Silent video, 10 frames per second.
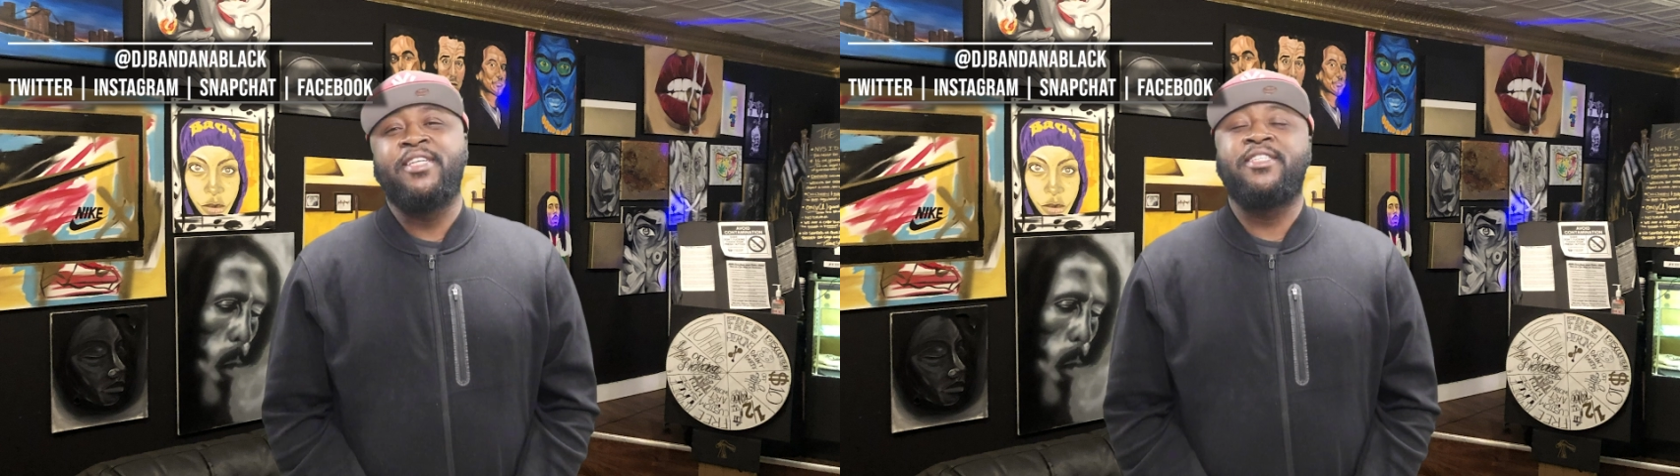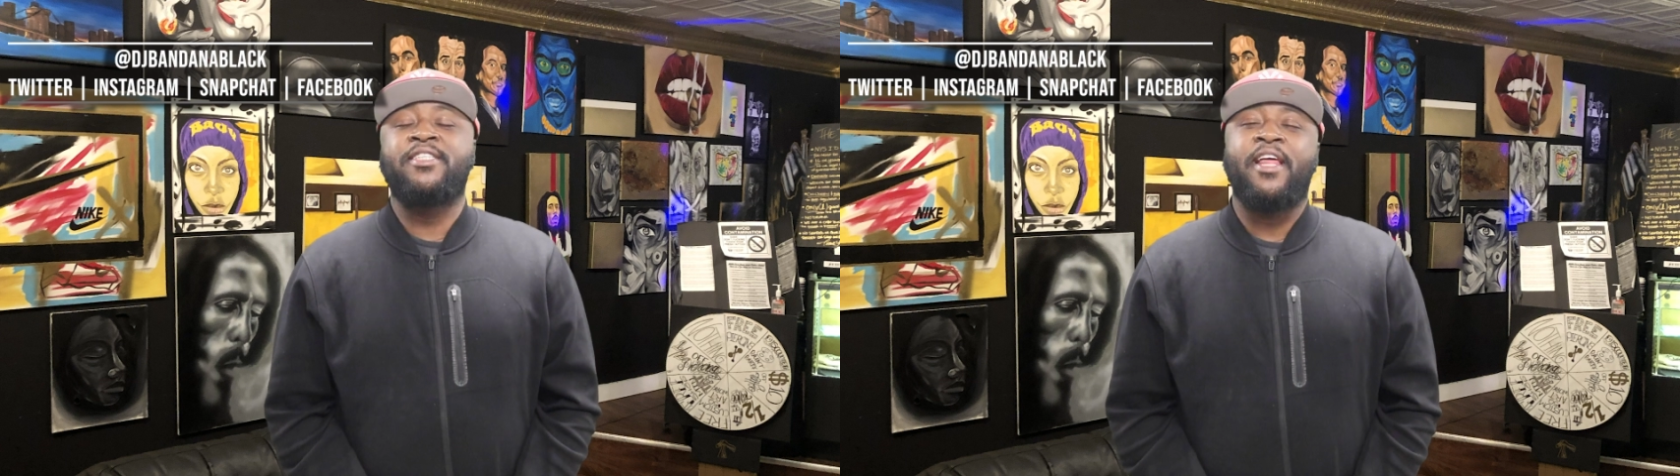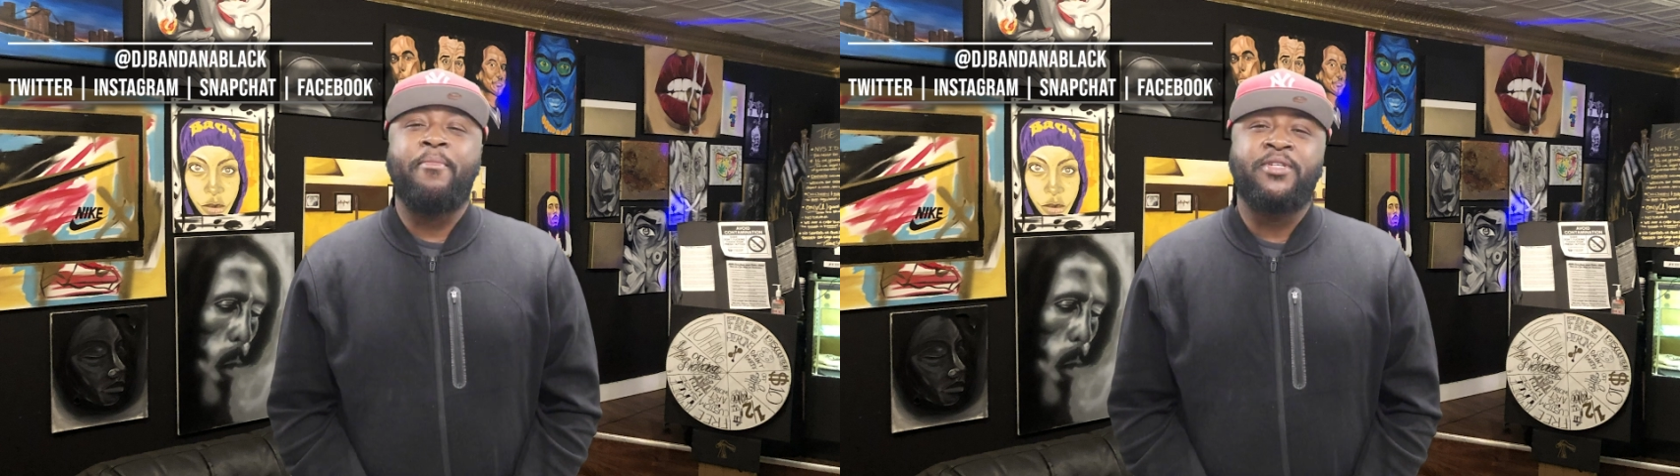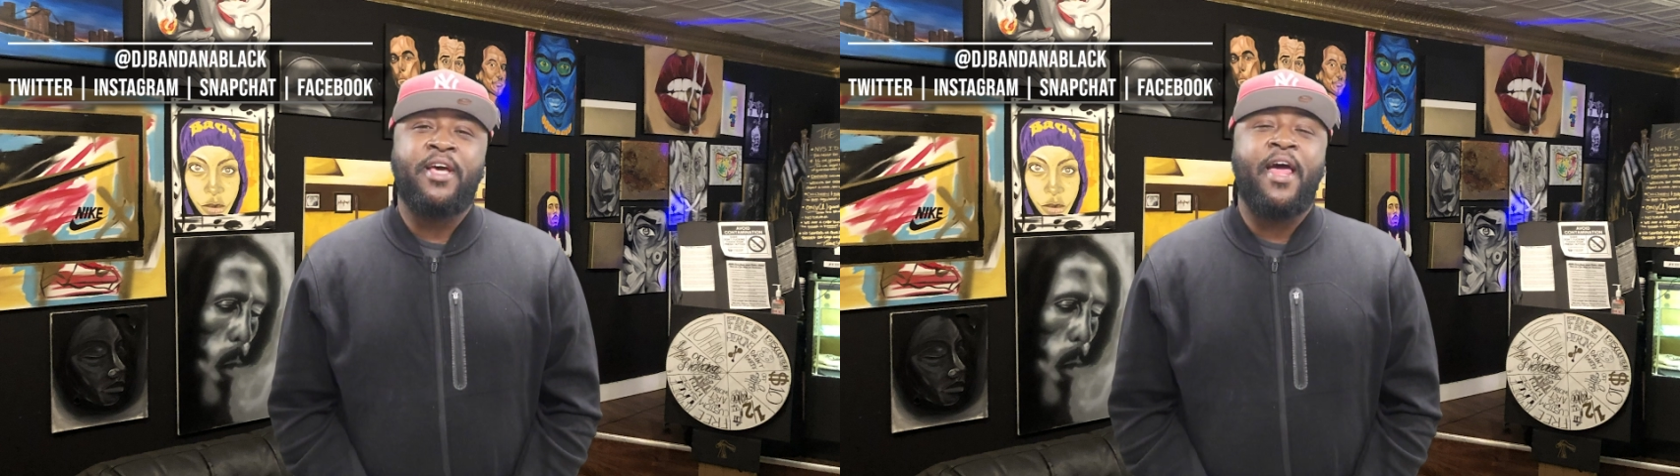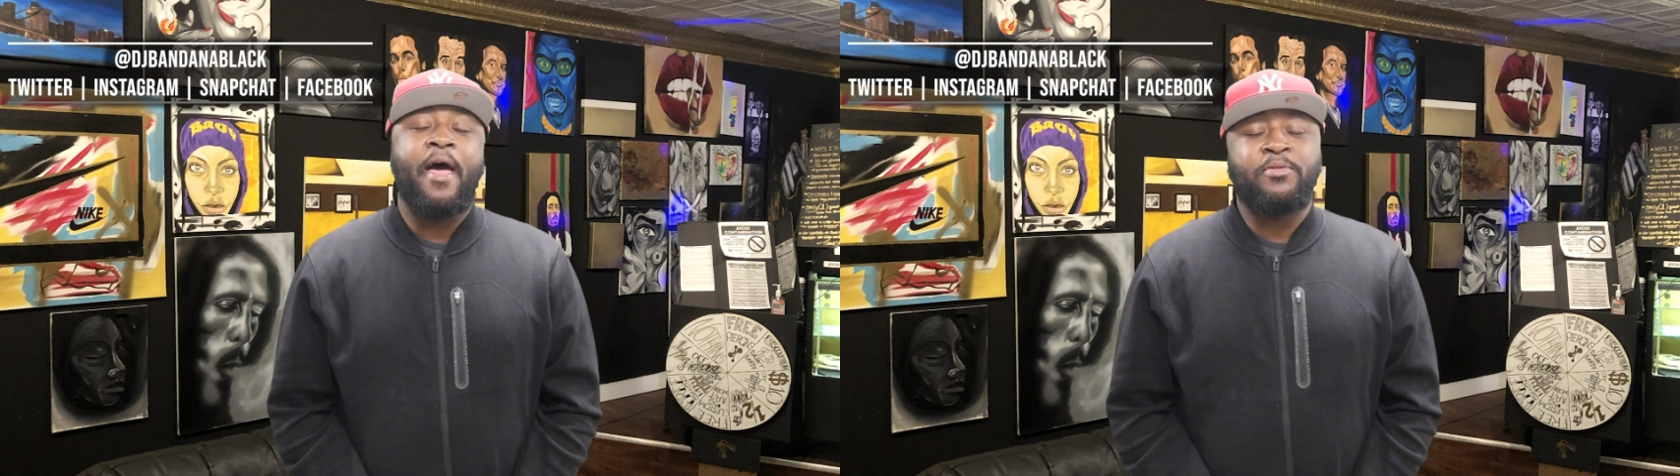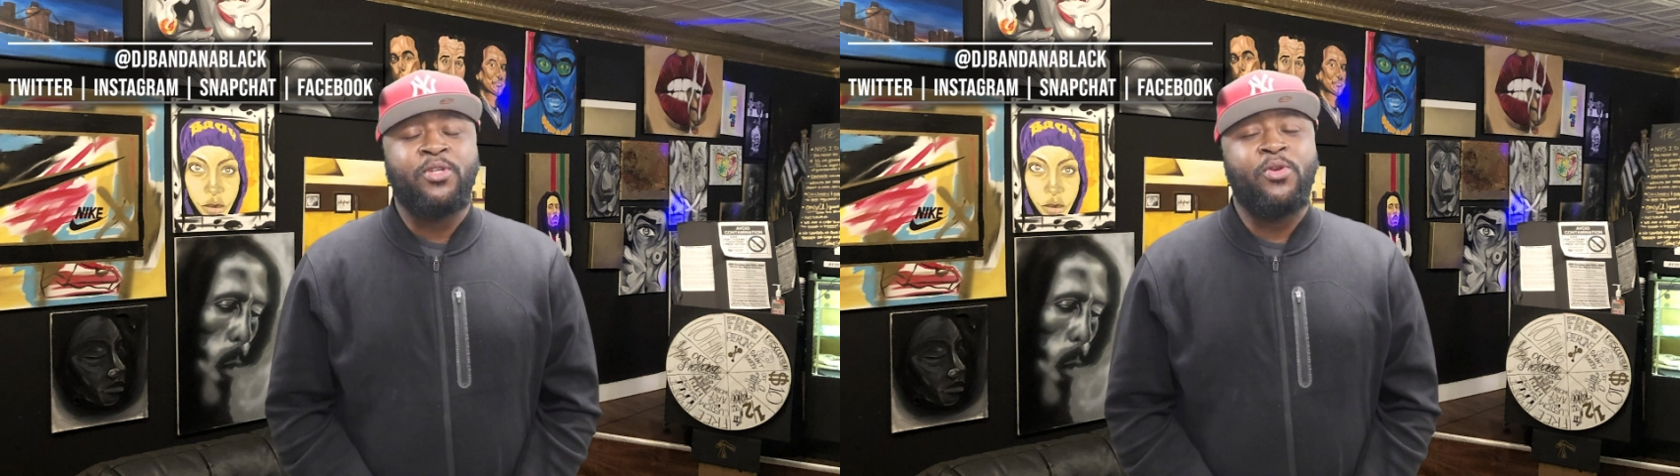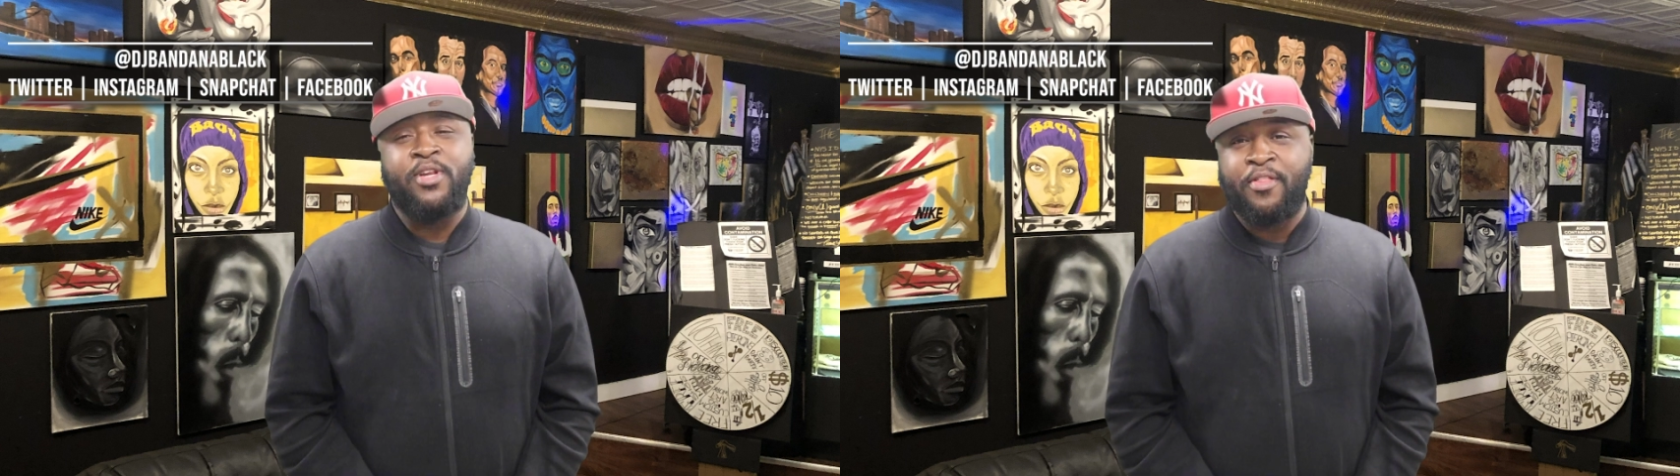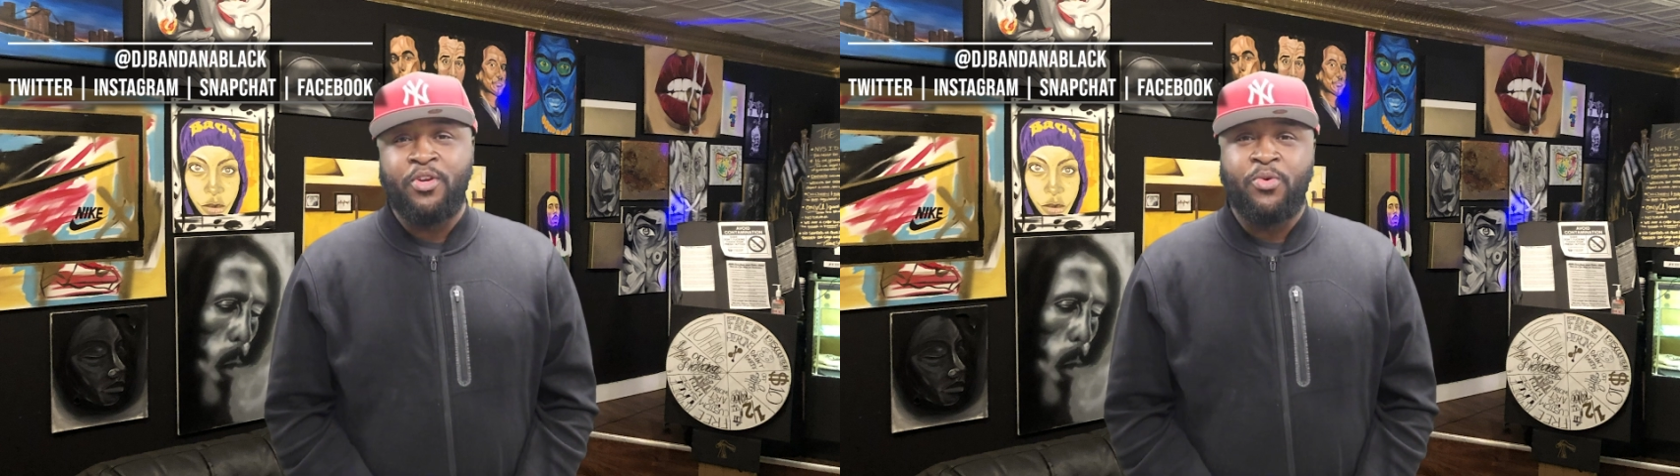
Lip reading: these disclaimers had absolutely nothing